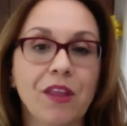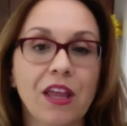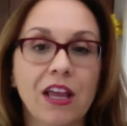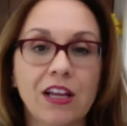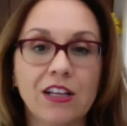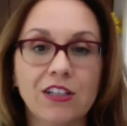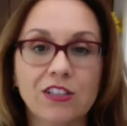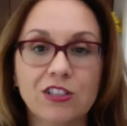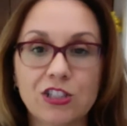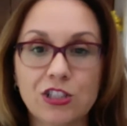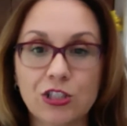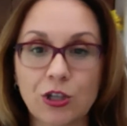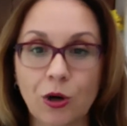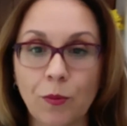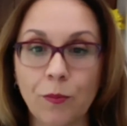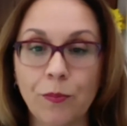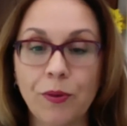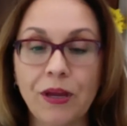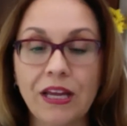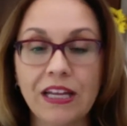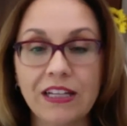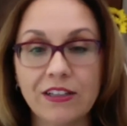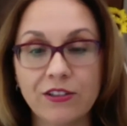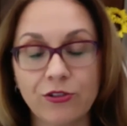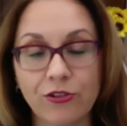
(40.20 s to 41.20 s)
So
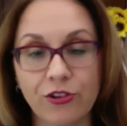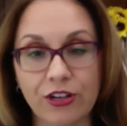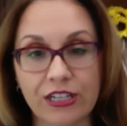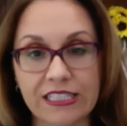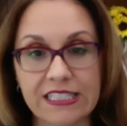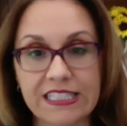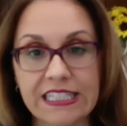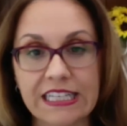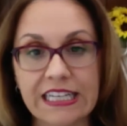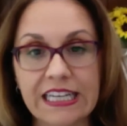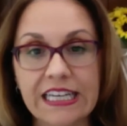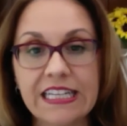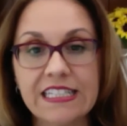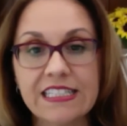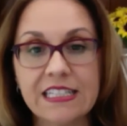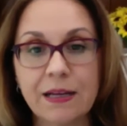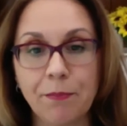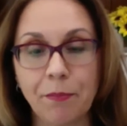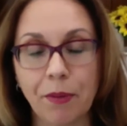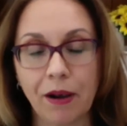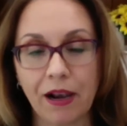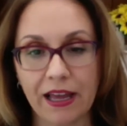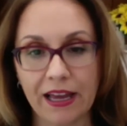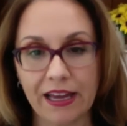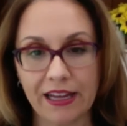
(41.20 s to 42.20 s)
Pinterest is a
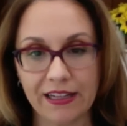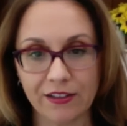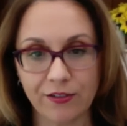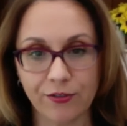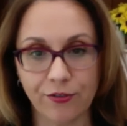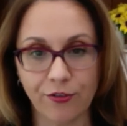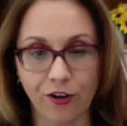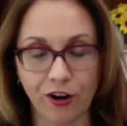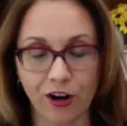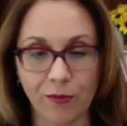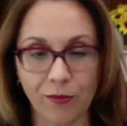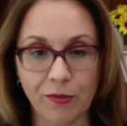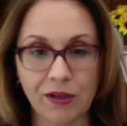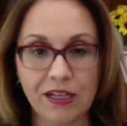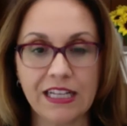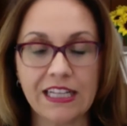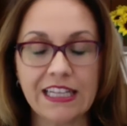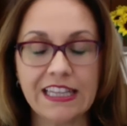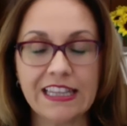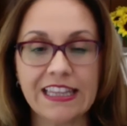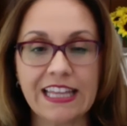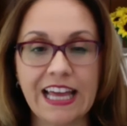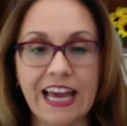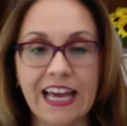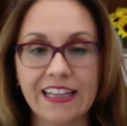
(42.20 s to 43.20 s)
platform
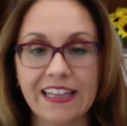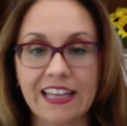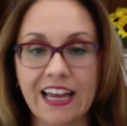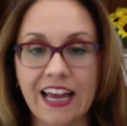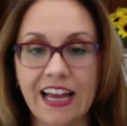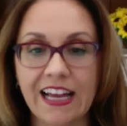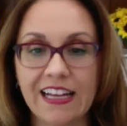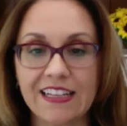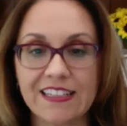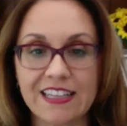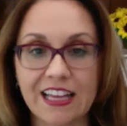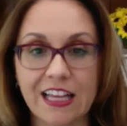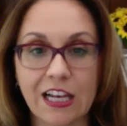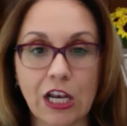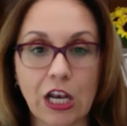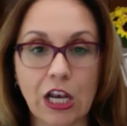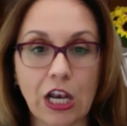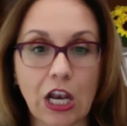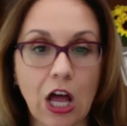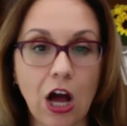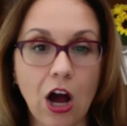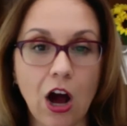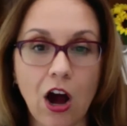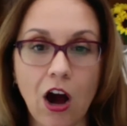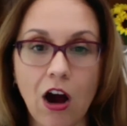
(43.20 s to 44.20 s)
that has a
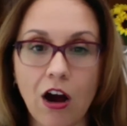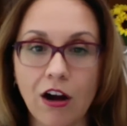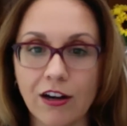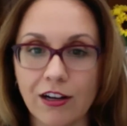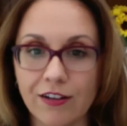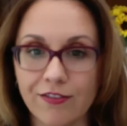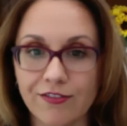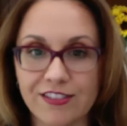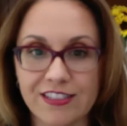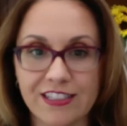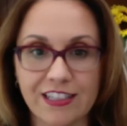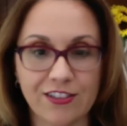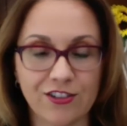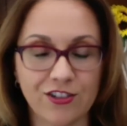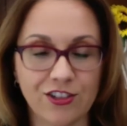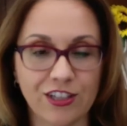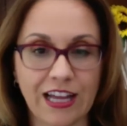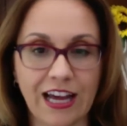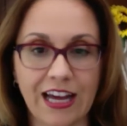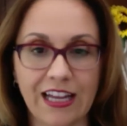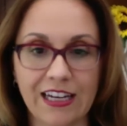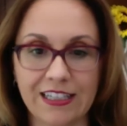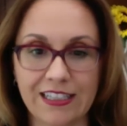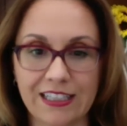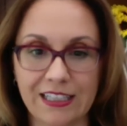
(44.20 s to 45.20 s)
lot of
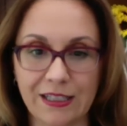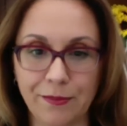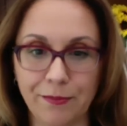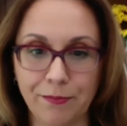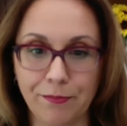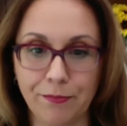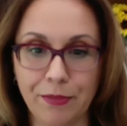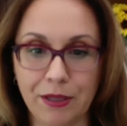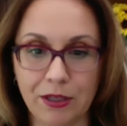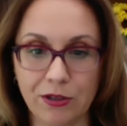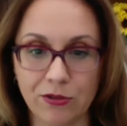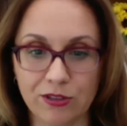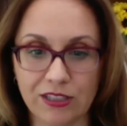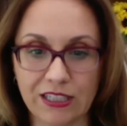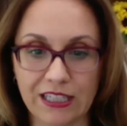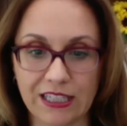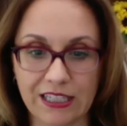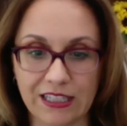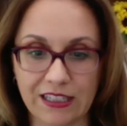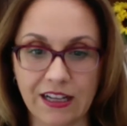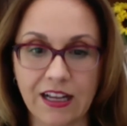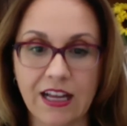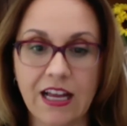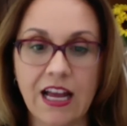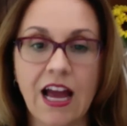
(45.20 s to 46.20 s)
seasonality built in.
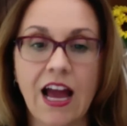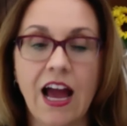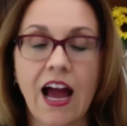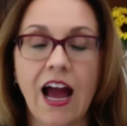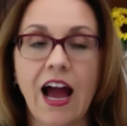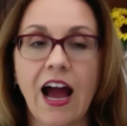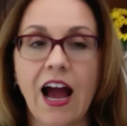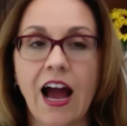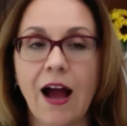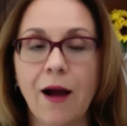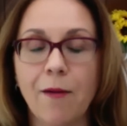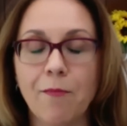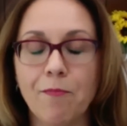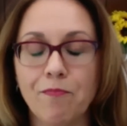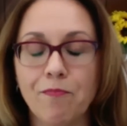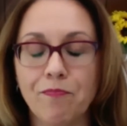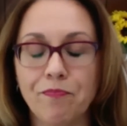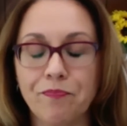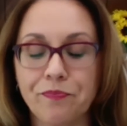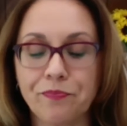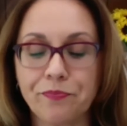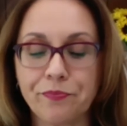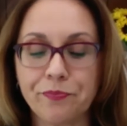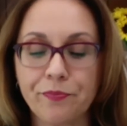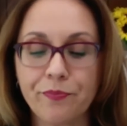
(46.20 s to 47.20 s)
Um,
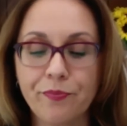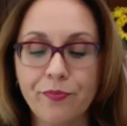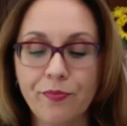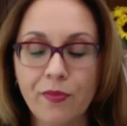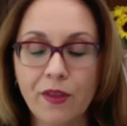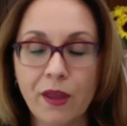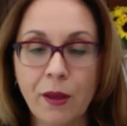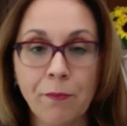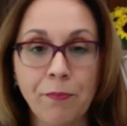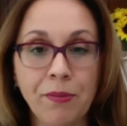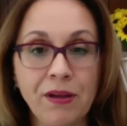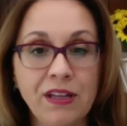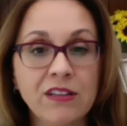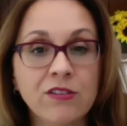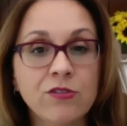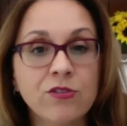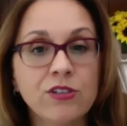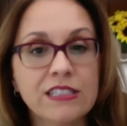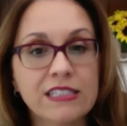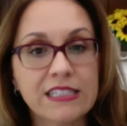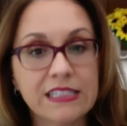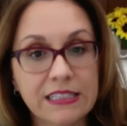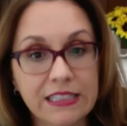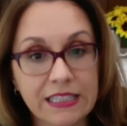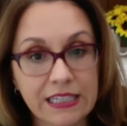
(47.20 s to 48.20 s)
Pinterest
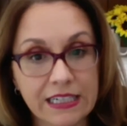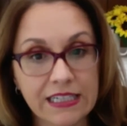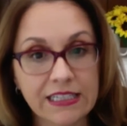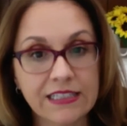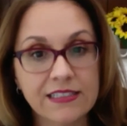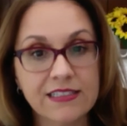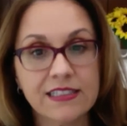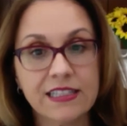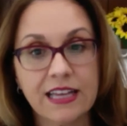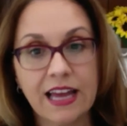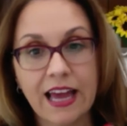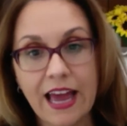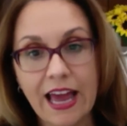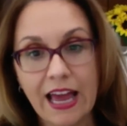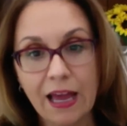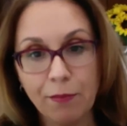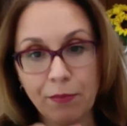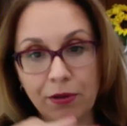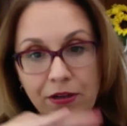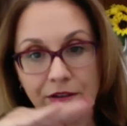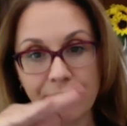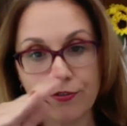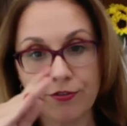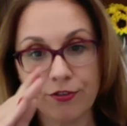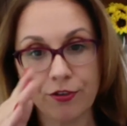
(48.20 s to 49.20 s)
does ebb
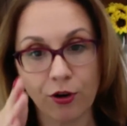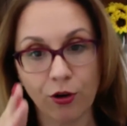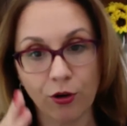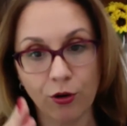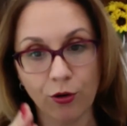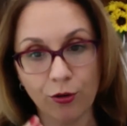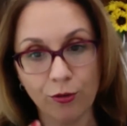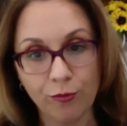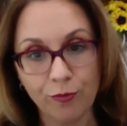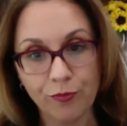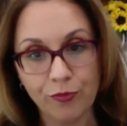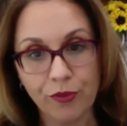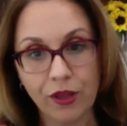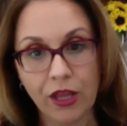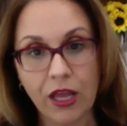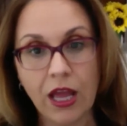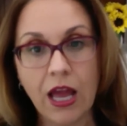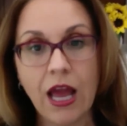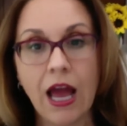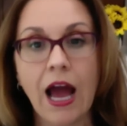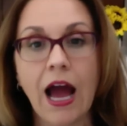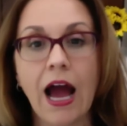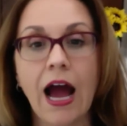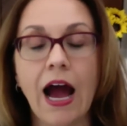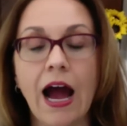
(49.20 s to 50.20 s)
and flow.
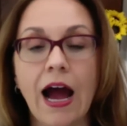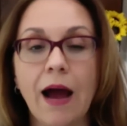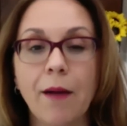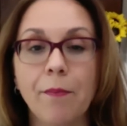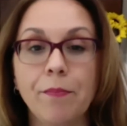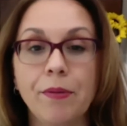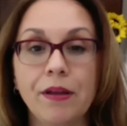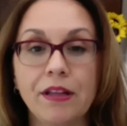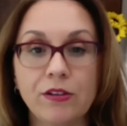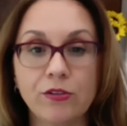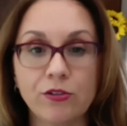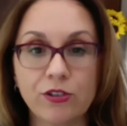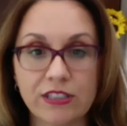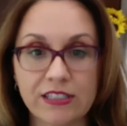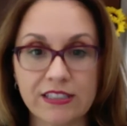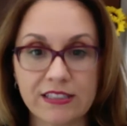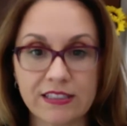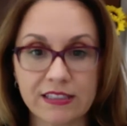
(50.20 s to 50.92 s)
Pinterest